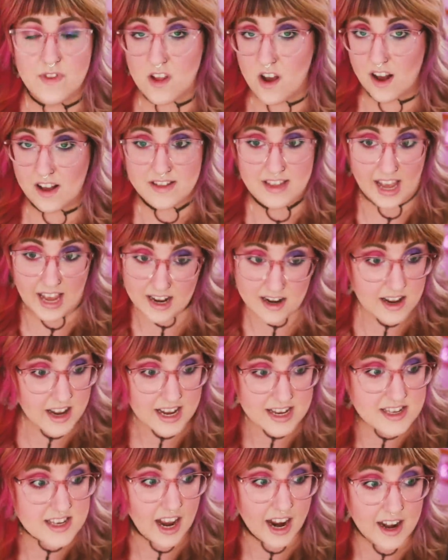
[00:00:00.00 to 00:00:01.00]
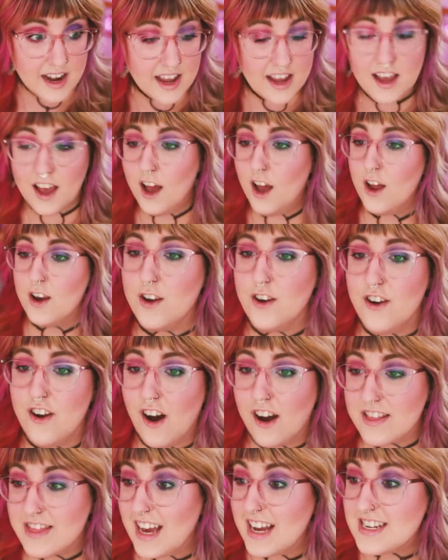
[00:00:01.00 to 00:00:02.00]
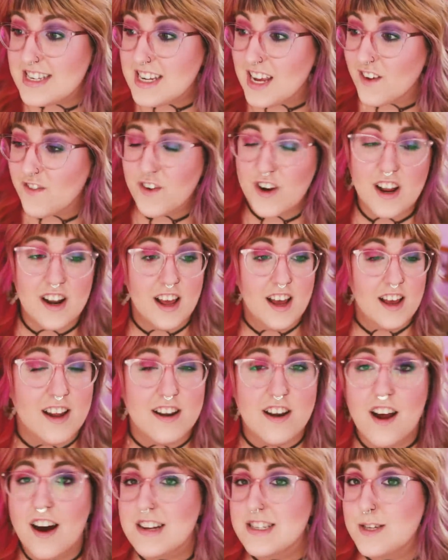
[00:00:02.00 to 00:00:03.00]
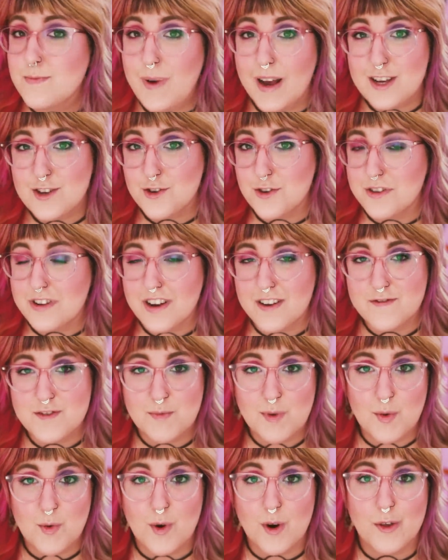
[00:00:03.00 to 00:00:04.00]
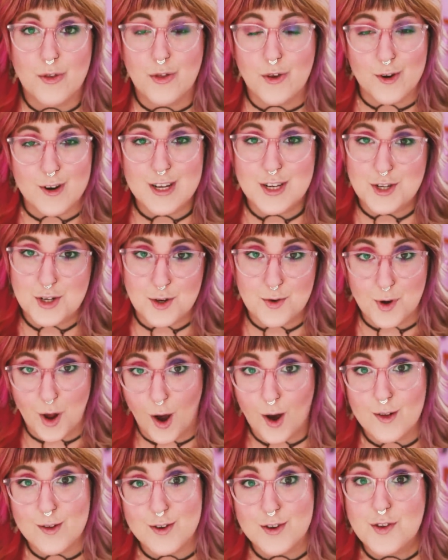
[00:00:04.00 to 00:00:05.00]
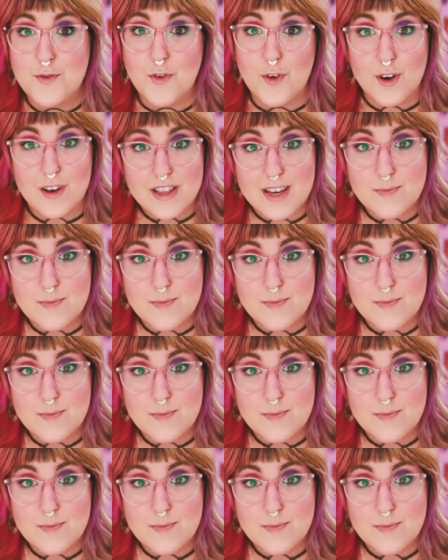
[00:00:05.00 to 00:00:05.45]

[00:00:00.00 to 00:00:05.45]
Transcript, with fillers: not that exciting, not that different, not special enough to be worth thirty-two dollars for a